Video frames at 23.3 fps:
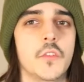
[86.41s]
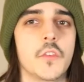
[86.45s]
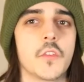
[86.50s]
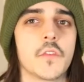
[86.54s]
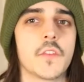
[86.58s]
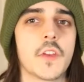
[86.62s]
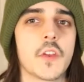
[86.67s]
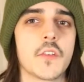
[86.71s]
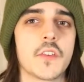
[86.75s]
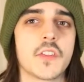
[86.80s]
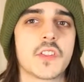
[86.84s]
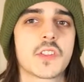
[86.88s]
they're
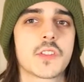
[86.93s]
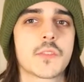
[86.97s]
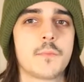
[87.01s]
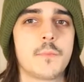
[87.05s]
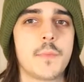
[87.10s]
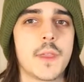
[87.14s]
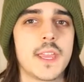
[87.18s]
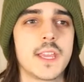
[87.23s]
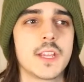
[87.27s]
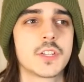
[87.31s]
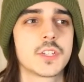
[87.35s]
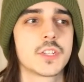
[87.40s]
very
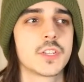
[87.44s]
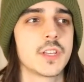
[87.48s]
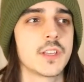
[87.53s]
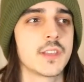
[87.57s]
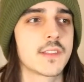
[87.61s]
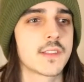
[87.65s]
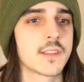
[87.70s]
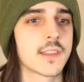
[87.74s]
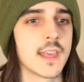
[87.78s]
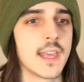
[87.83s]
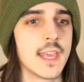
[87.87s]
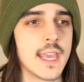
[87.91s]

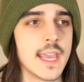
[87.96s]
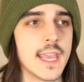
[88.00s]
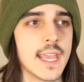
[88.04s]
spacious,